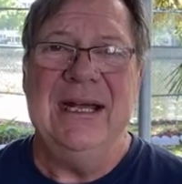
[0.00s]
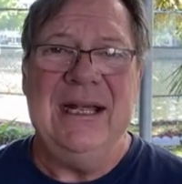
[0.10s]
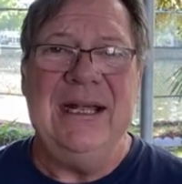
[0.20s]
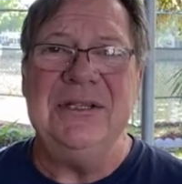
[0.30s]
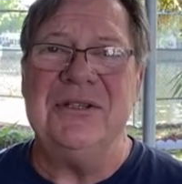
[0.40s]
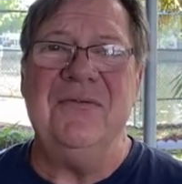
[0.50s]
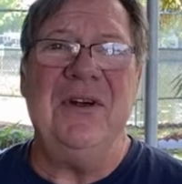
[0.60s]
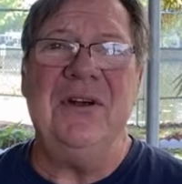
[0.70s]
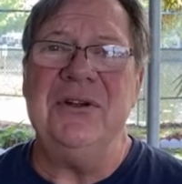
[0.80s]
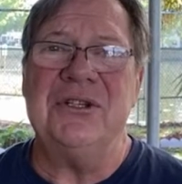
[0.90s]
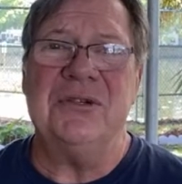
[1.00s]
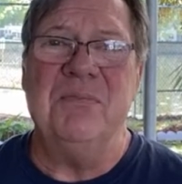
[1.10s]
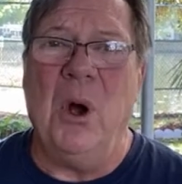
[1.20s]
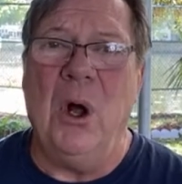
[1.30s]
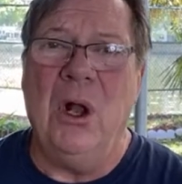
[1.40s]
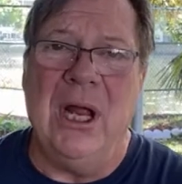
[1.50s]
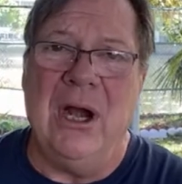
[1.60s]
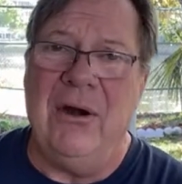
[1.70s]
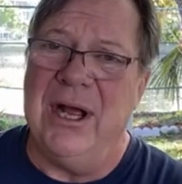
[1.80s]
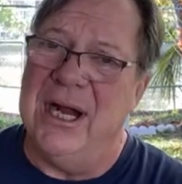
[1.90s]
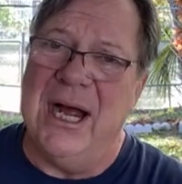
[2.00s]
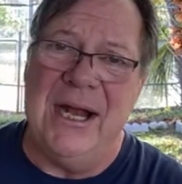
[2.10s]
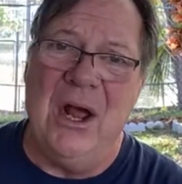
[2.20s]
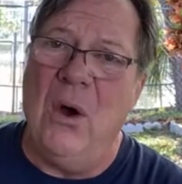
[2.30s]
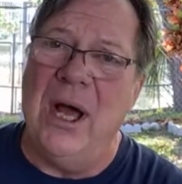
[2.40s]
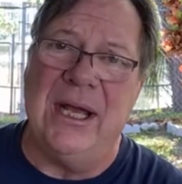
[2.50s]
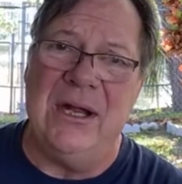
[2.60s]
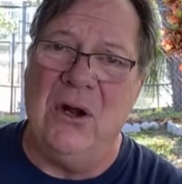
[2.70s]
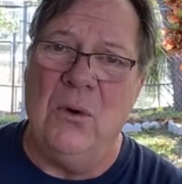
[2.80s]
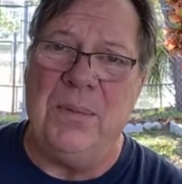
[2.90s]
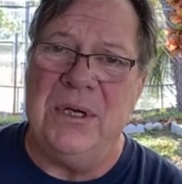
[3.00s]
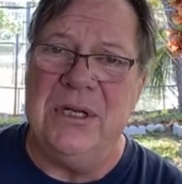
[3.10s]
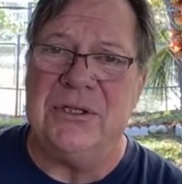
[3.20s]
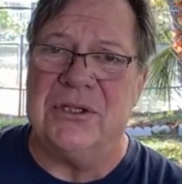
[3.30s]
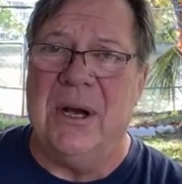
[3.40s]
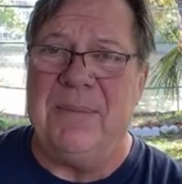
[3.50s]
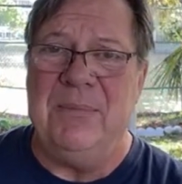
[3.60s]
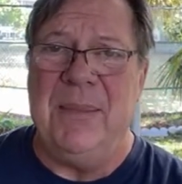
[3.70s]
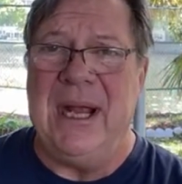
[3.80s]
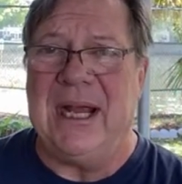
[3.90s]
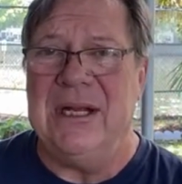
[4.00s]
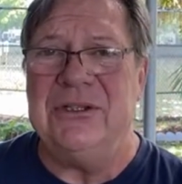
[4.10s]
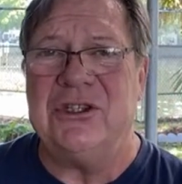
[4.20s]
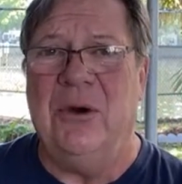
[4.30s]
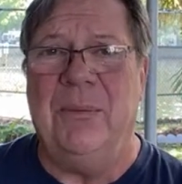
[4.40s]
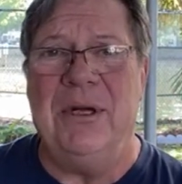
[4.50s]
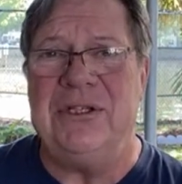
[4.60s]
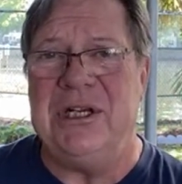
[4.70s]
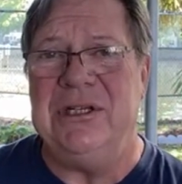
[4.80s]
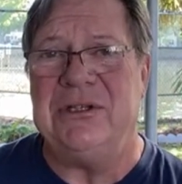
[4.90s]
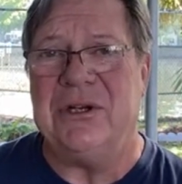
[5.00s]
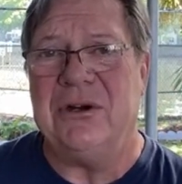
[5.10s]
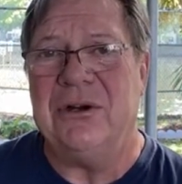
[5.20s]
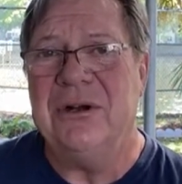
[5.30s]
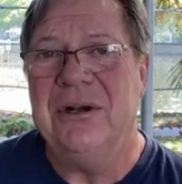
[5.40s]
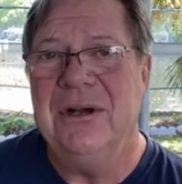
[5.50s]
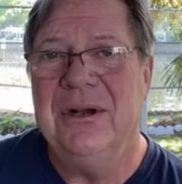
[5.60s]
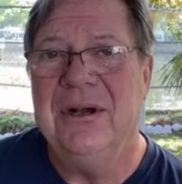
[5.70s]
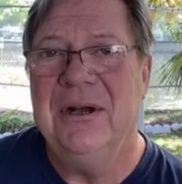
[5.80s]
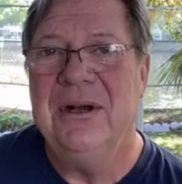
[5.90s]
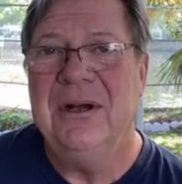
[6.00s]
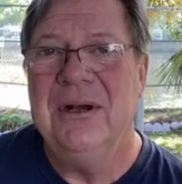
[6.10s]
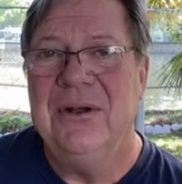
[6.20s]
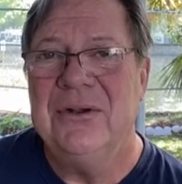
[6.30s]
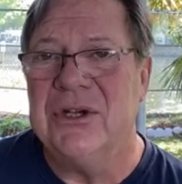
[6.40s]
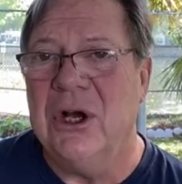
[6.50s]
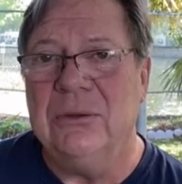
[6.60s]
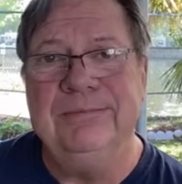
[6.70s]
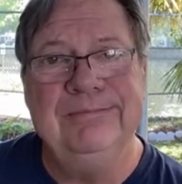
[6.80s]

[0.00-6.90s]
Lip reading: is a very small area, and I know I could open this up and make it so much easier. So